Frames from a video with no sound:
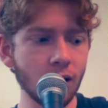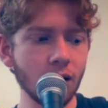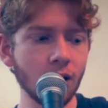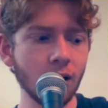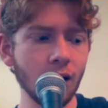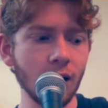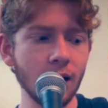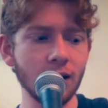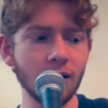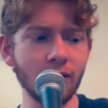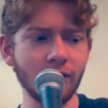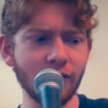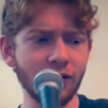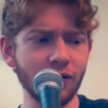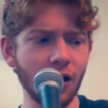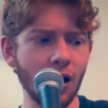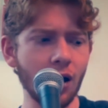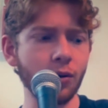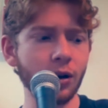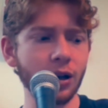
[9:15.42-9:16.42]
and then
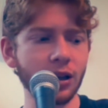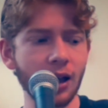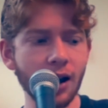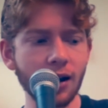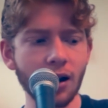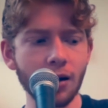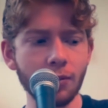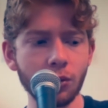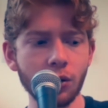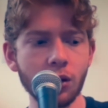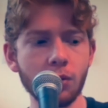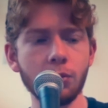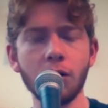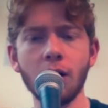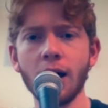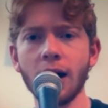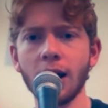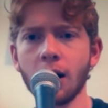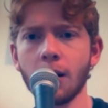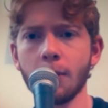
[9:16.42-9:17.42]
following that up with
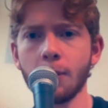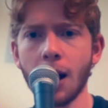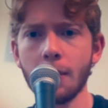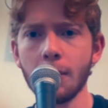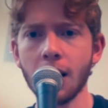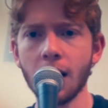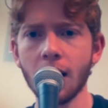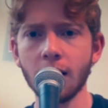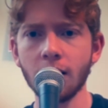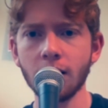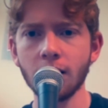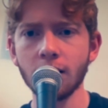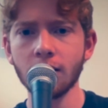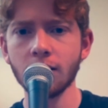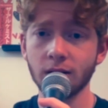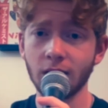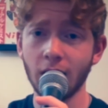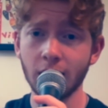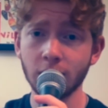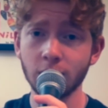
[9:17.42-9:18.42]
Playing on My Mind.
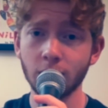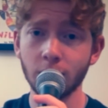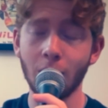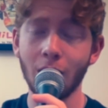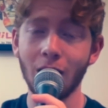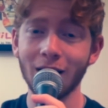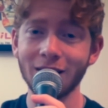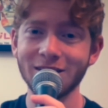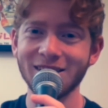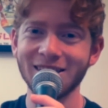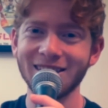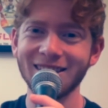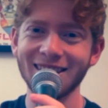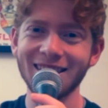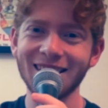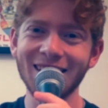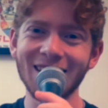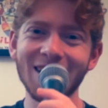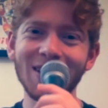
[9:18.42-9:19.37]
Thanks for watching.